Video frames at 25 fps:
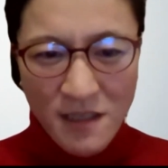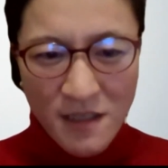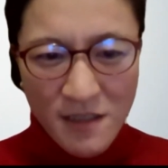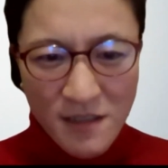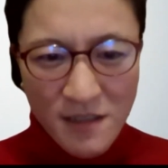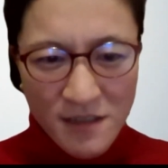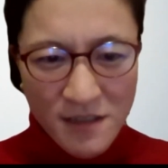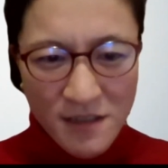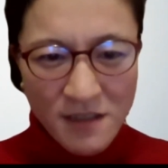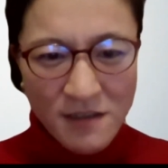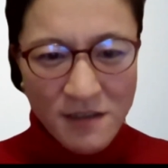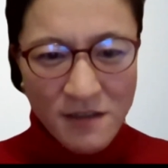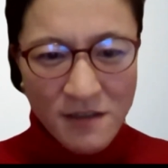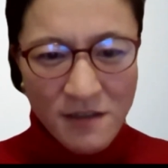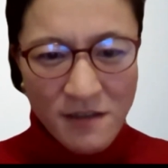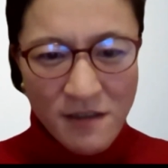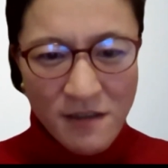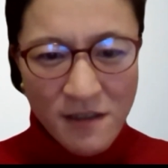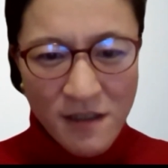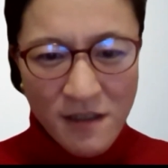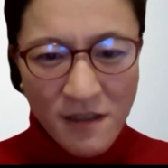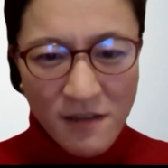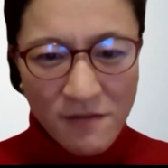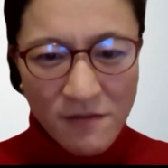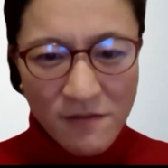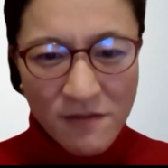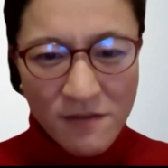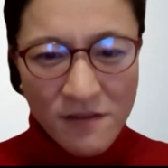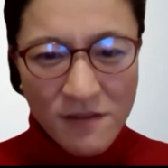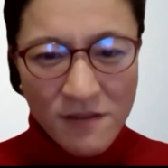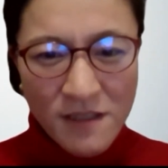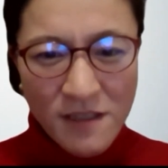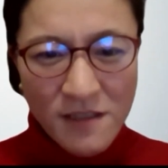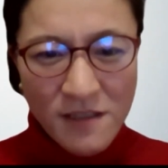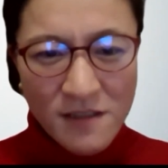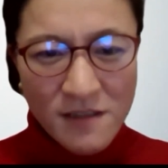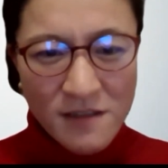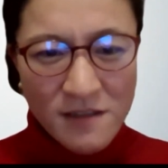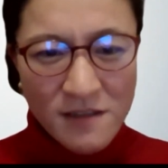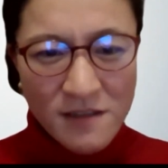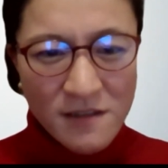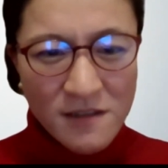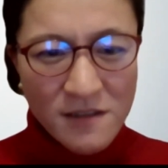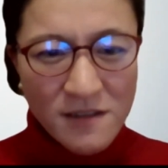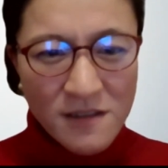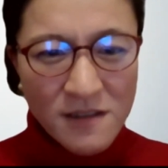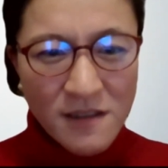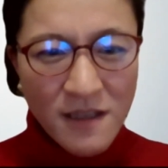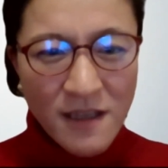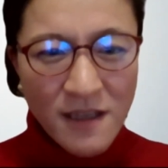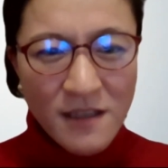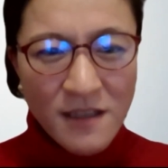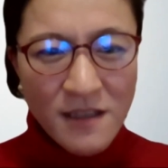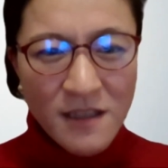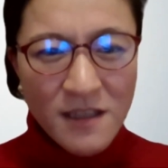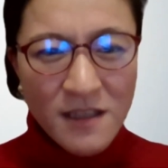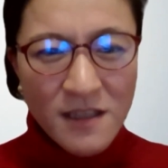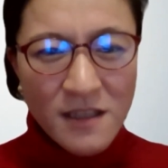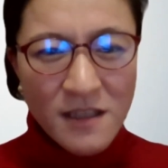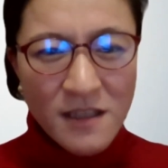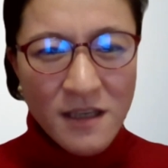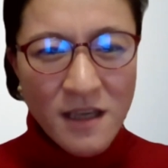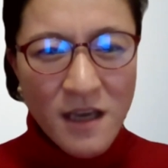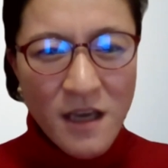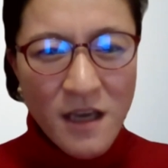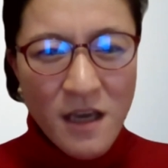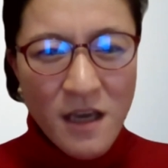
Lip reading: I think I have a nice understanding.